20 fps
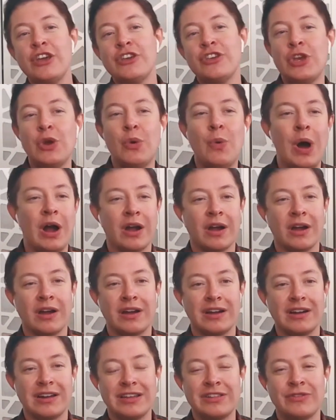you
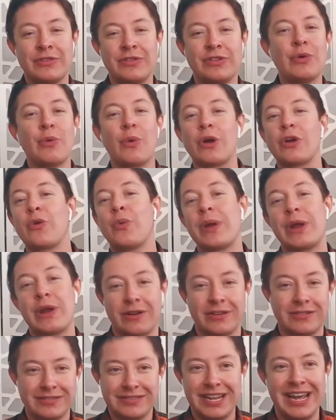are
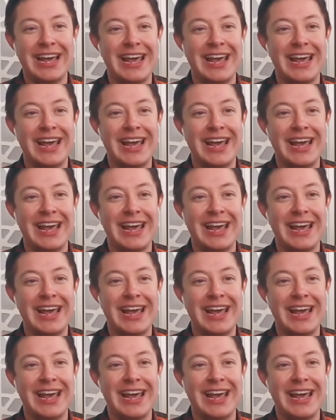queer.